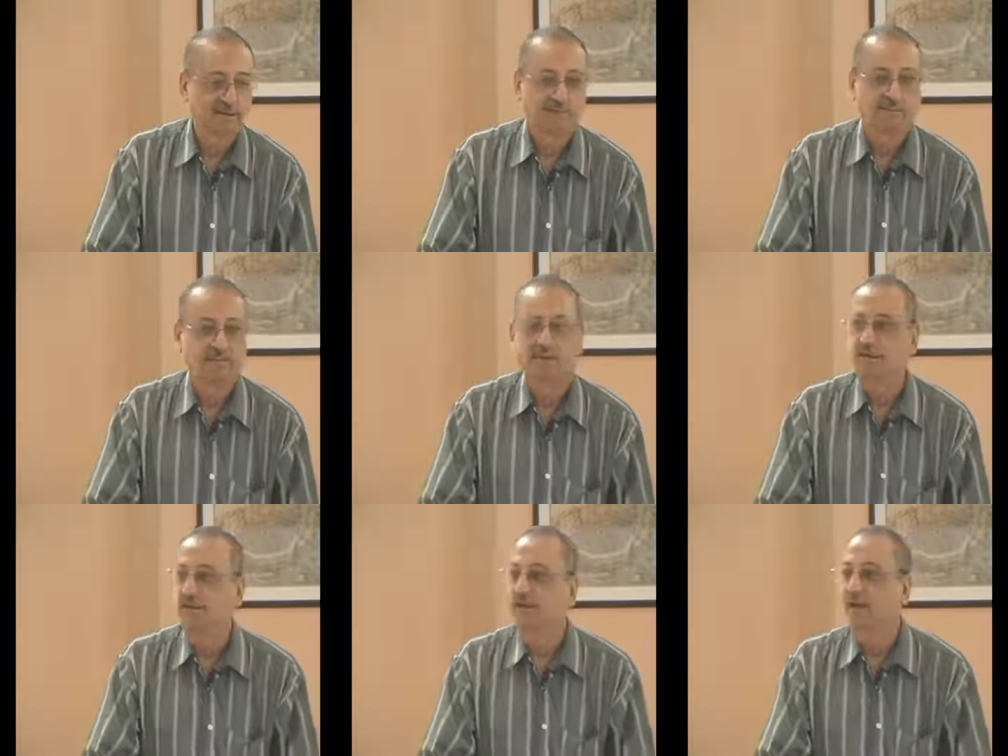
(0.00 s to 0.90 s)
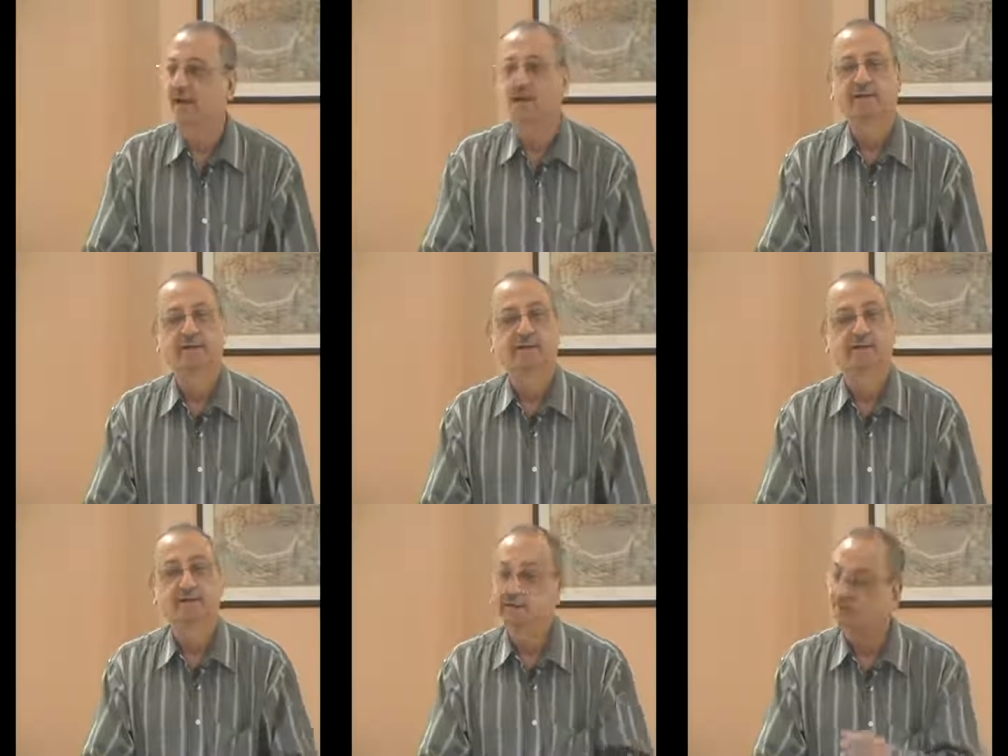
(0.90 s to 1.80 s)
brother, and
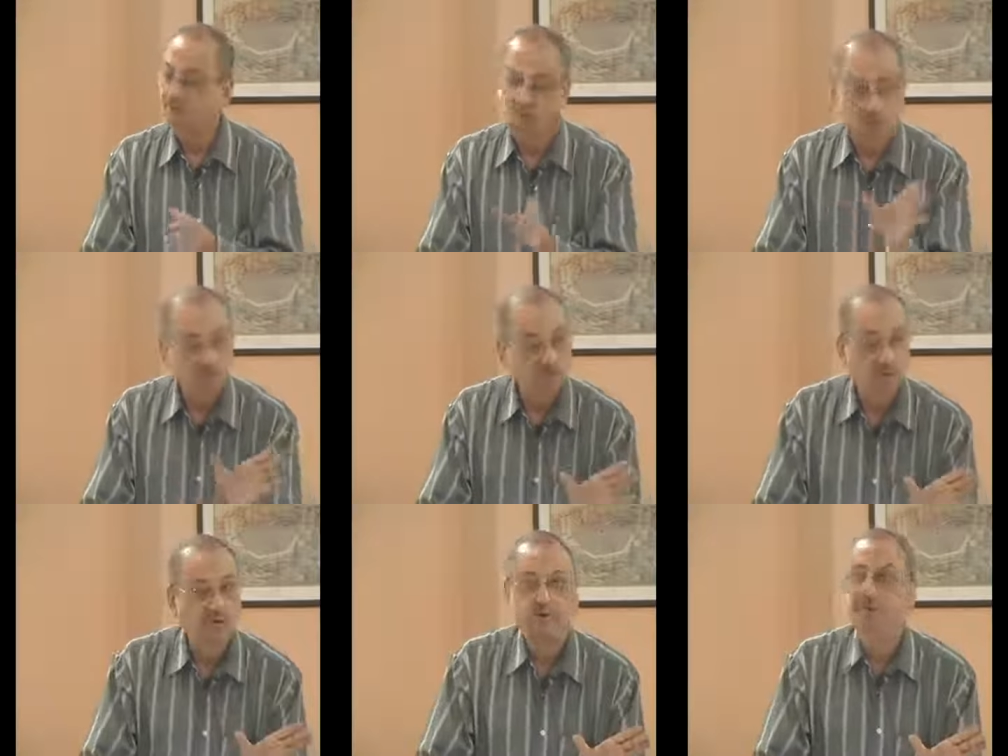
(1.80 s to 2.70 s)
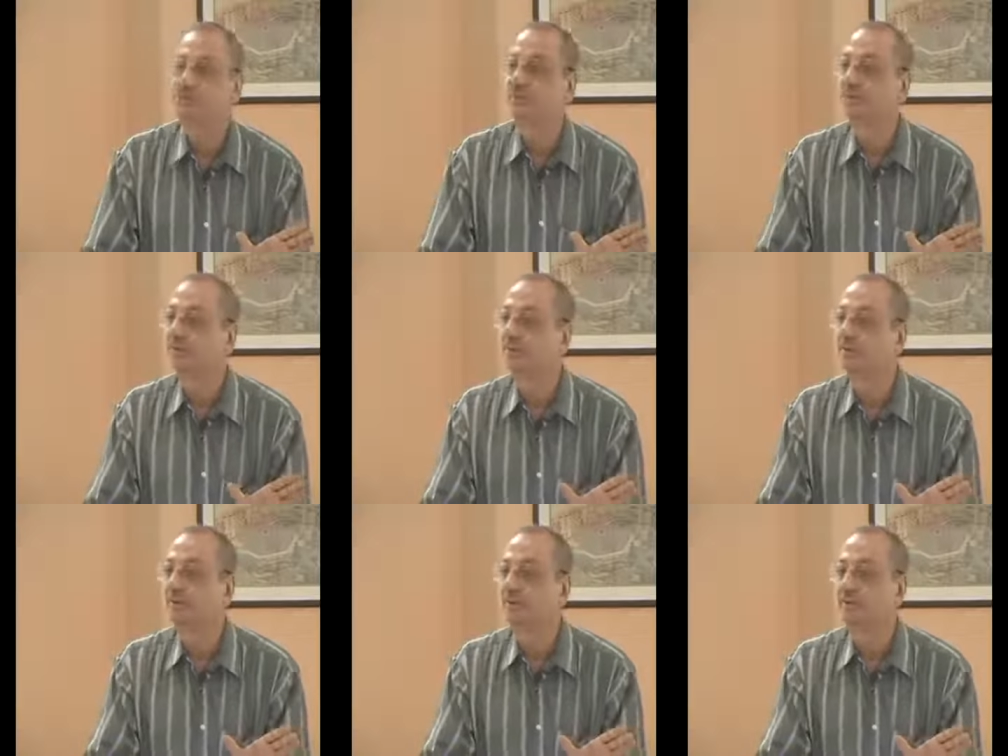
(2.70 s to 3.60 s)
long verbs,
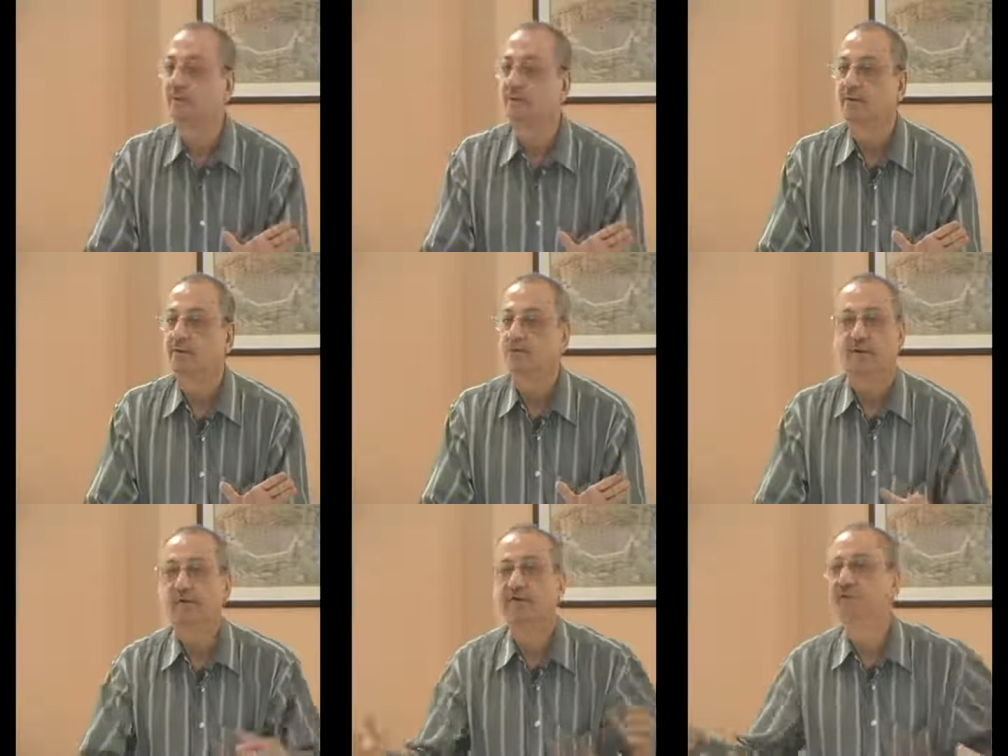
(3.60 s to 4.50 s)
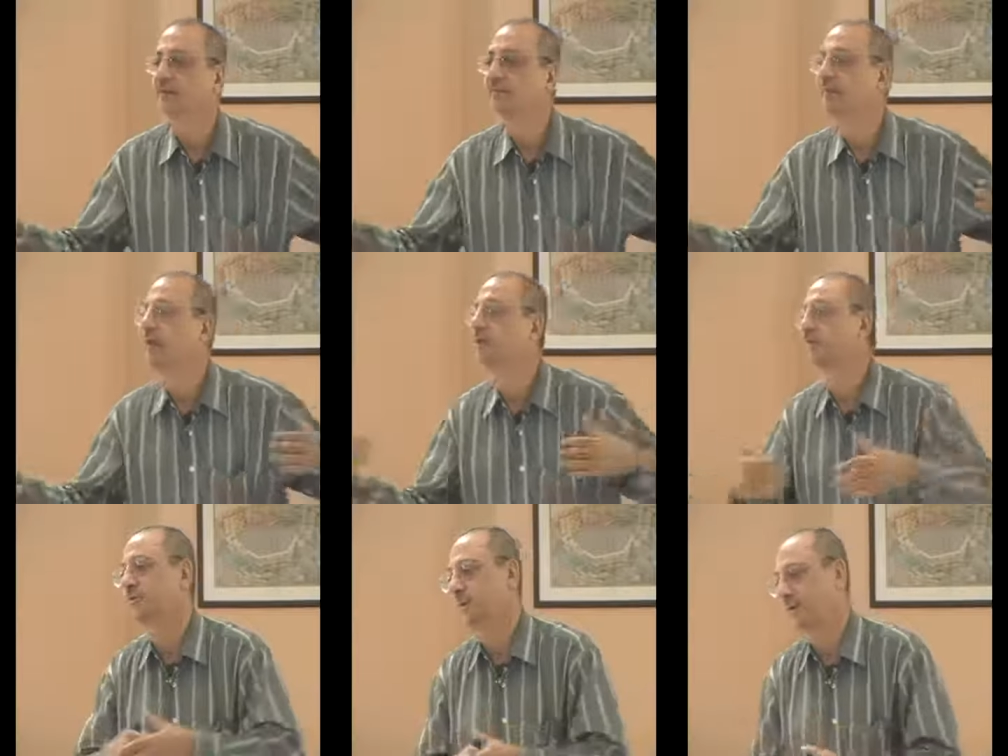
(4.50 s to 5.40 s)
So everything is brought
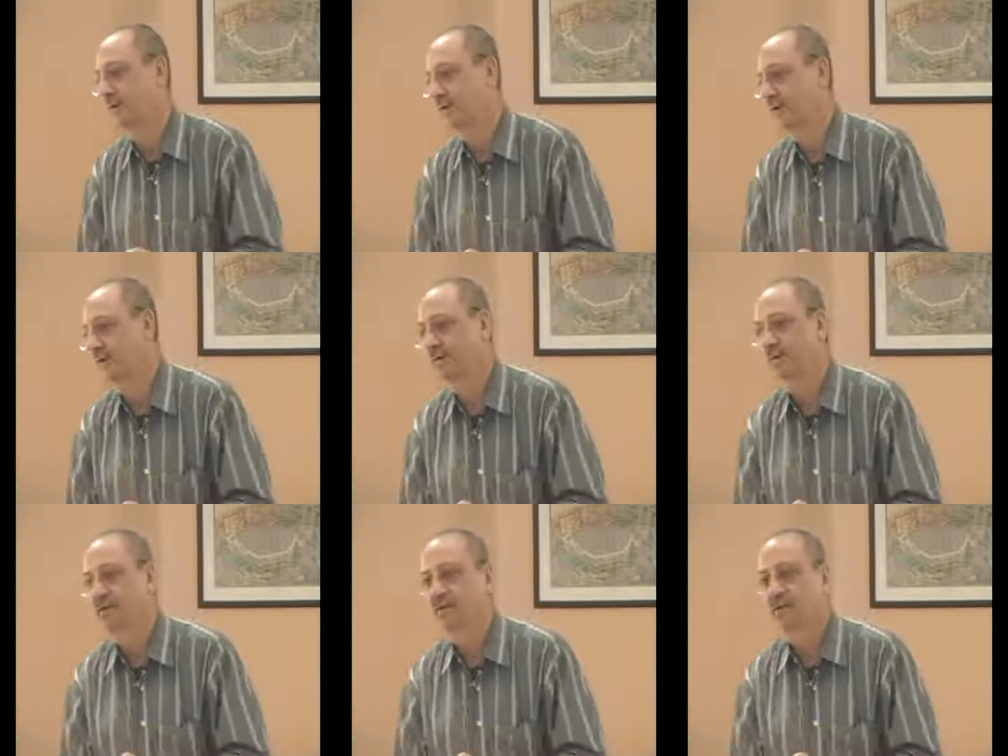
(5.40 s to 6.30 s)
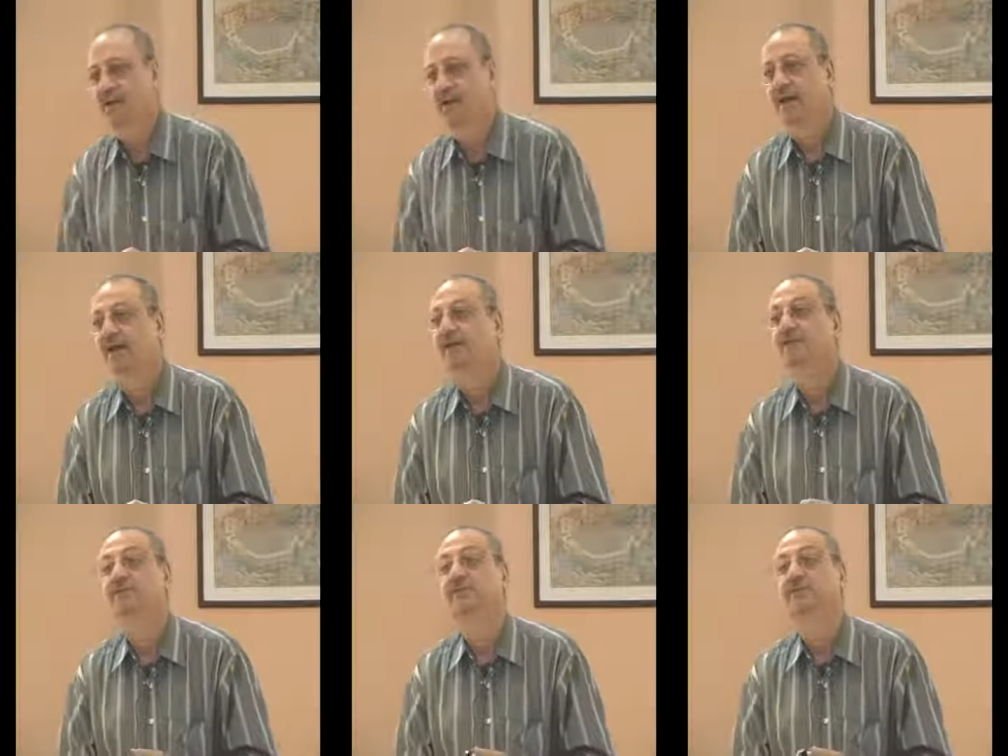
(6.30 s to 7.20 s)
together, and it
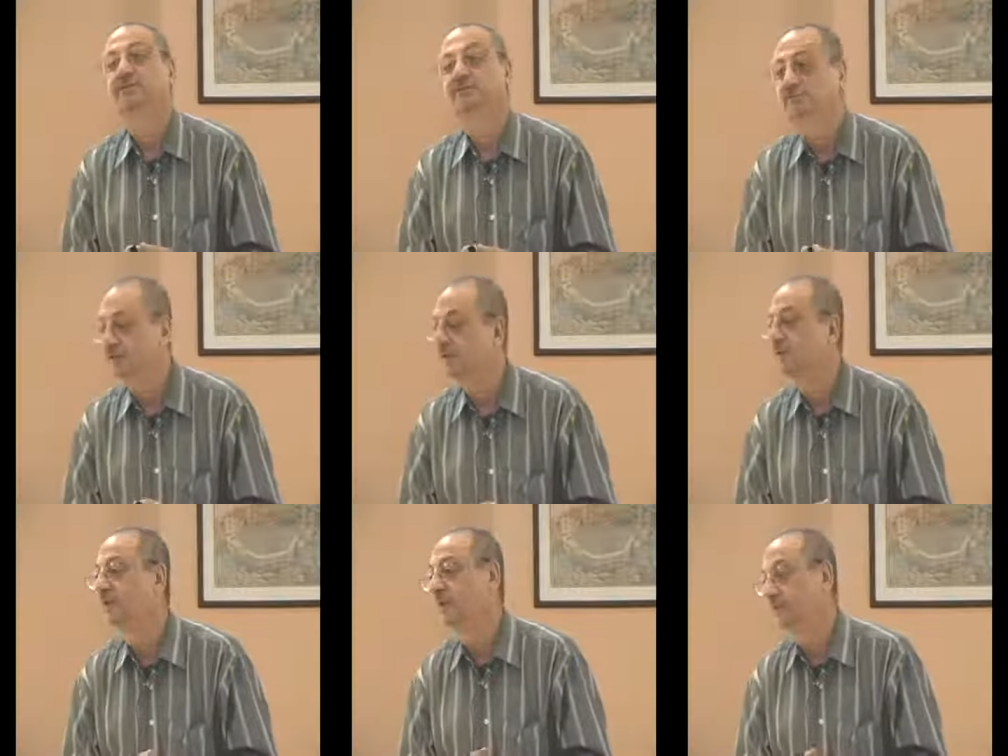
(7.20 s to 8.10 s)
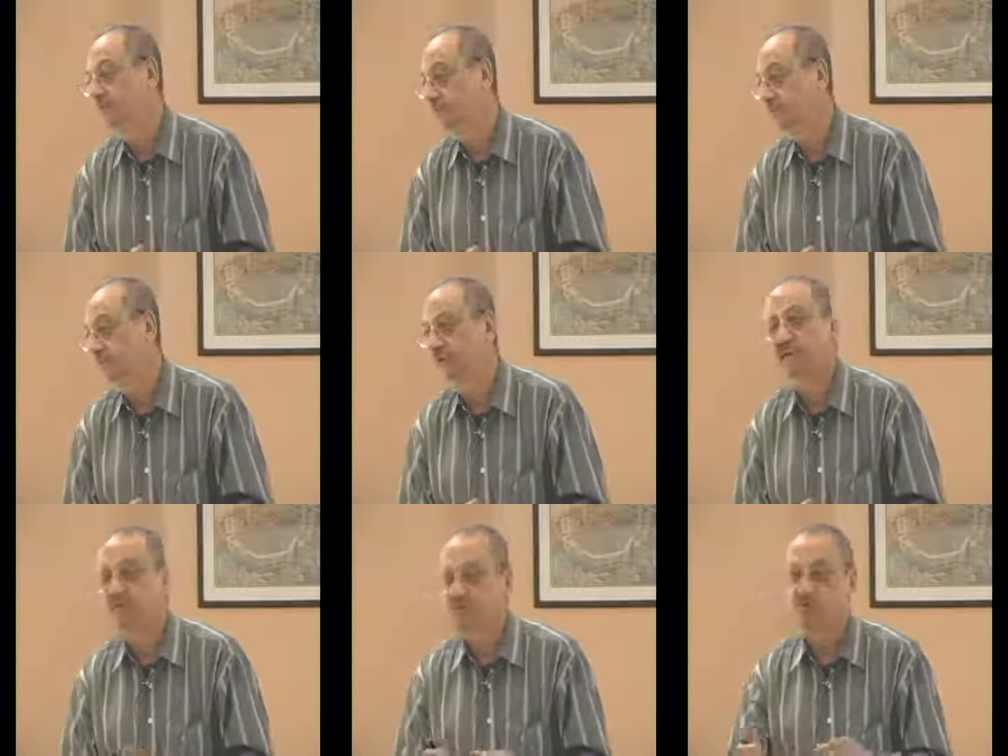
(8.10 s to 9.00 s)
is extremely confusing.
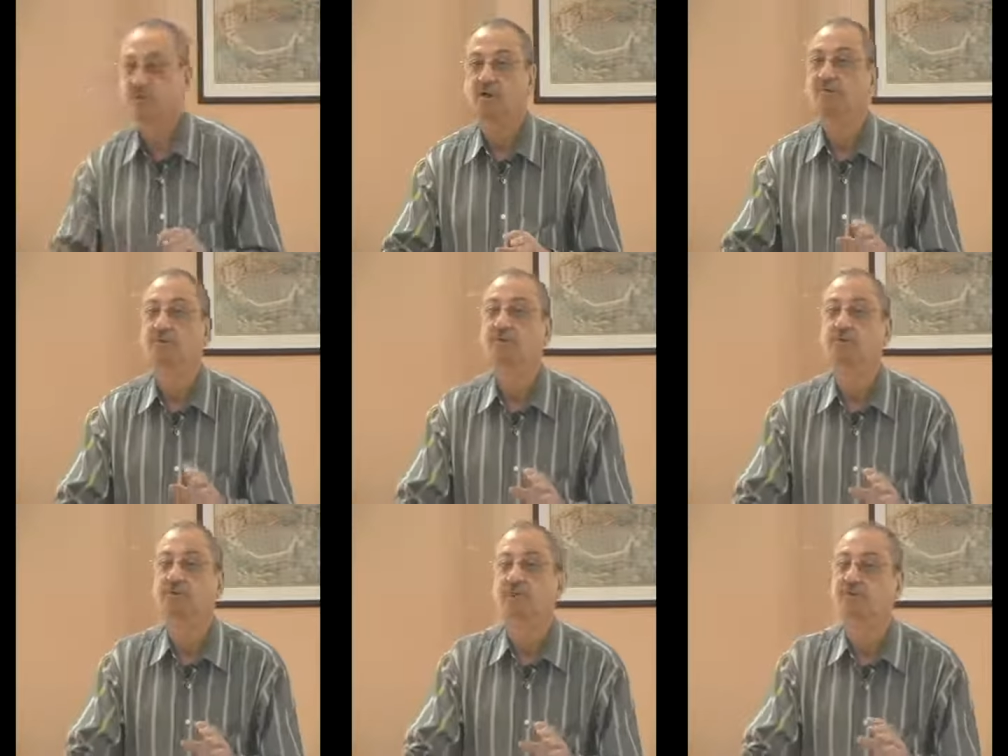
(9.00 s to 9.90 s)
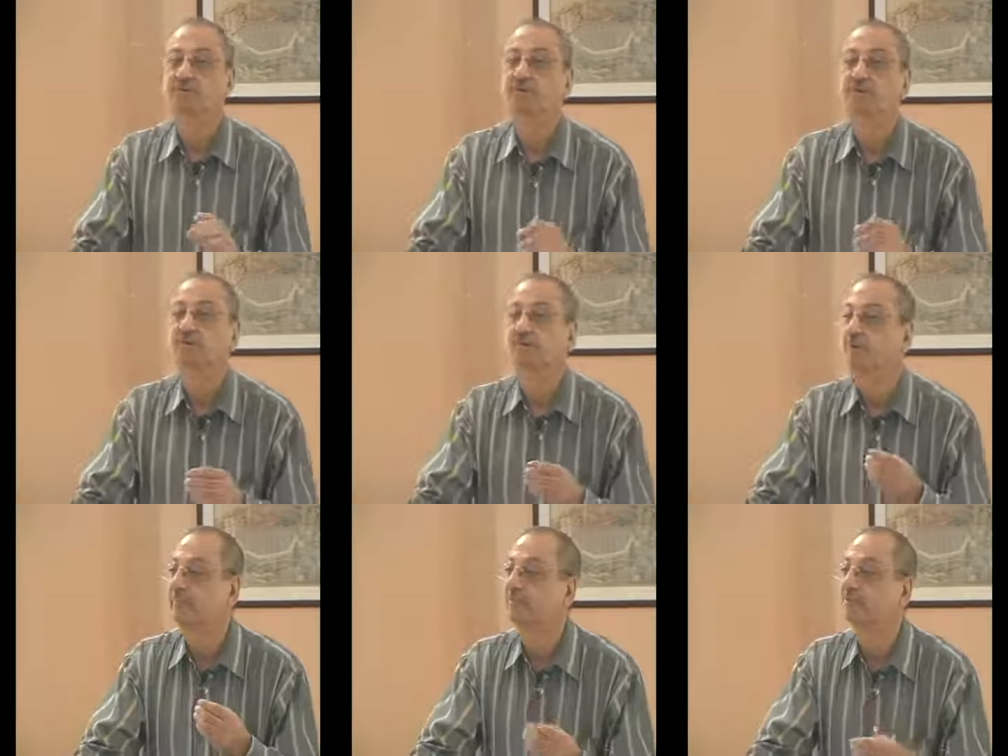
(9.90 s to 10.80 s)
It's not confusing to the
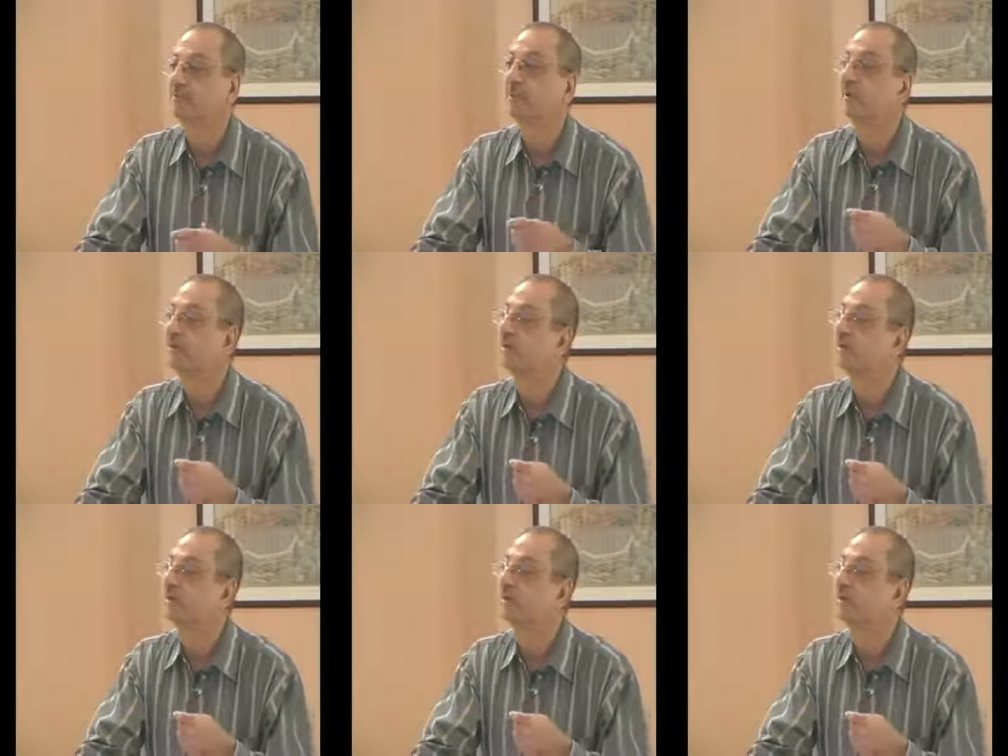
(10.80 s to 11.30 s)
person who already